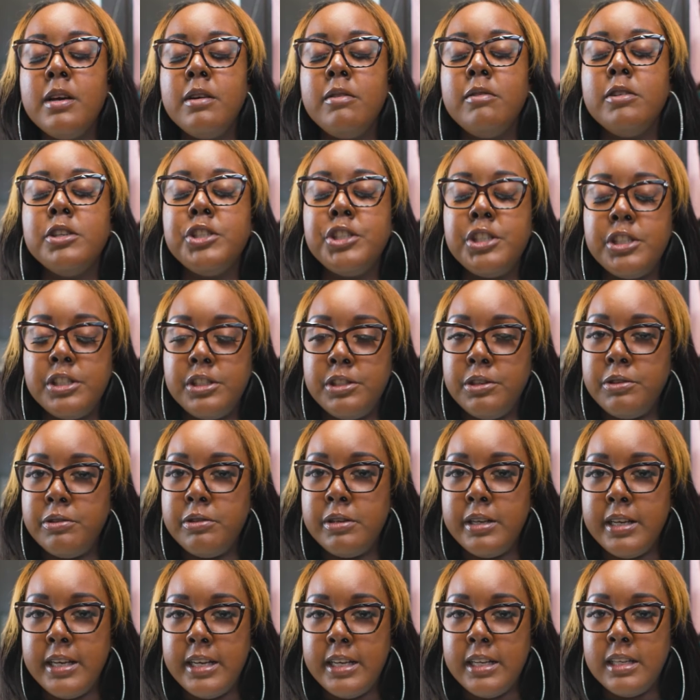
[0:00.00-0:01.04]
What she's
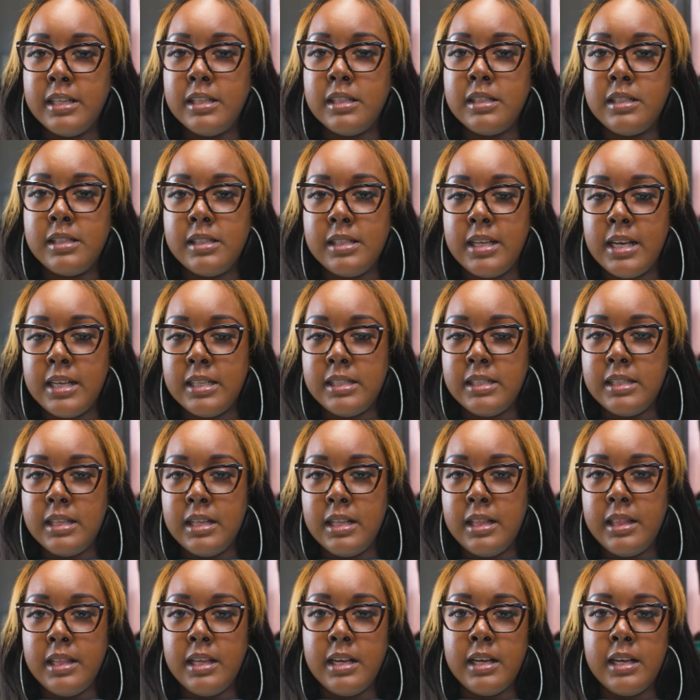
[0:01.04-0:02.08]
doing is
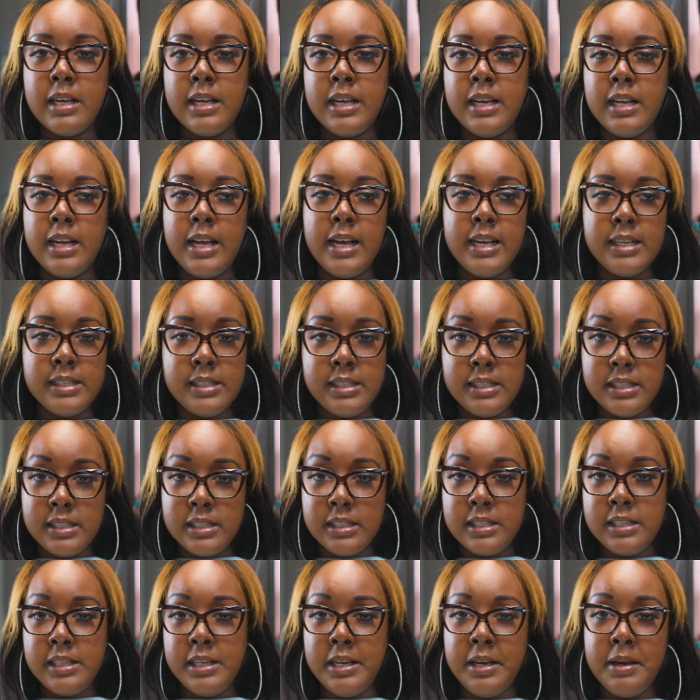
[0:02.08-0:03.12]
testing the
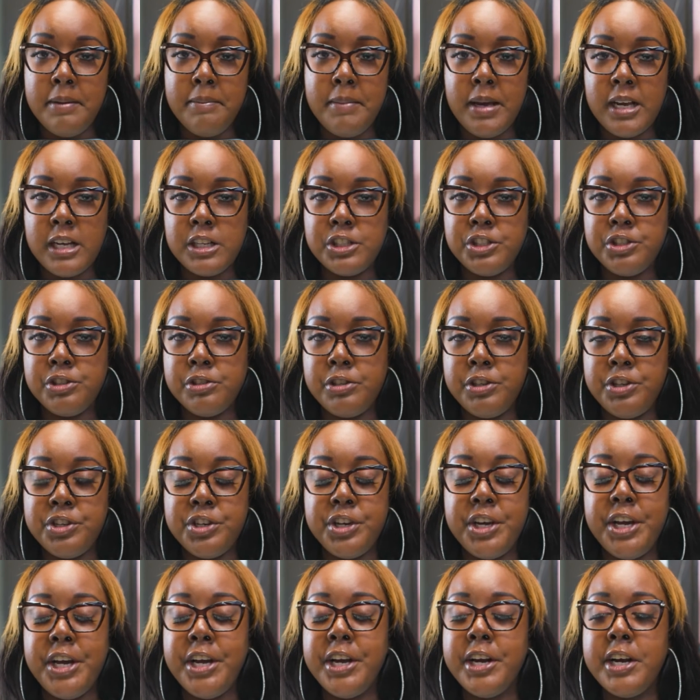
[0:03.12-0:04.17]
elasticity and making sure your
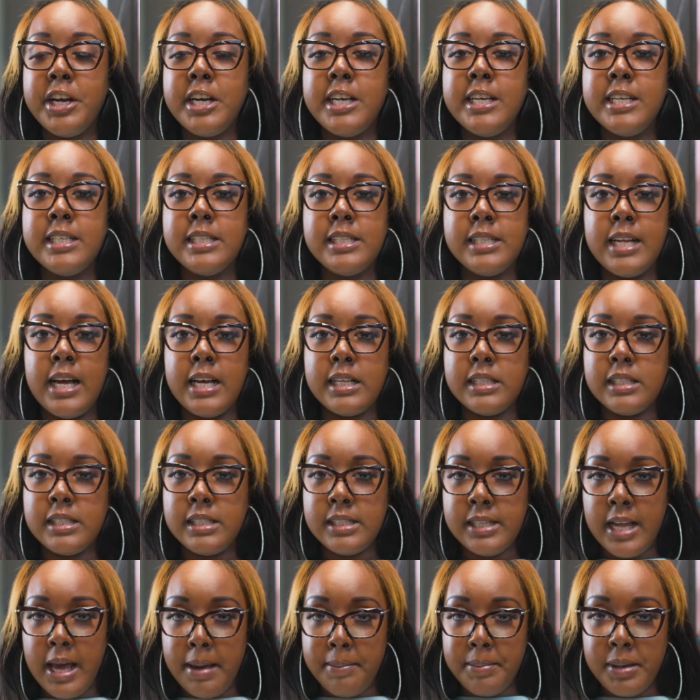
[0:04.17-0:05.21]
hair is not
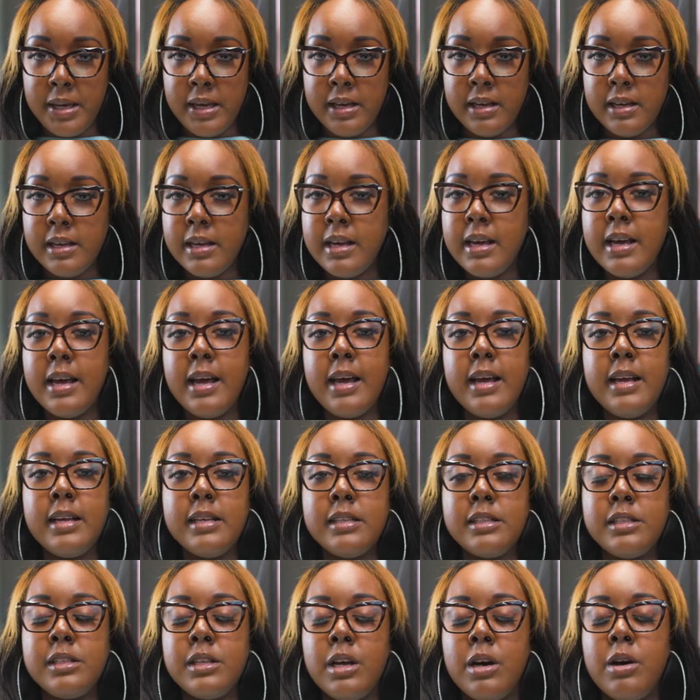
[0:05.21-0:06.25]
snapping.
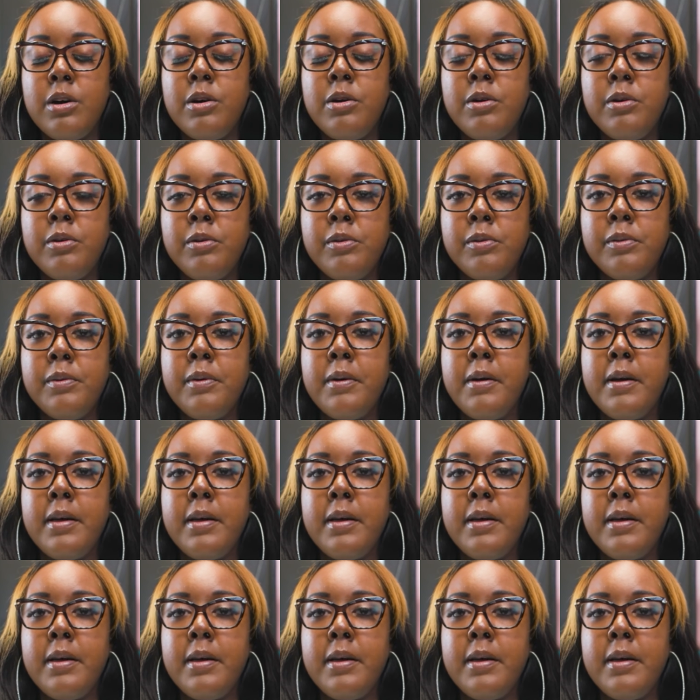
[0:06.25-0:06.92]
So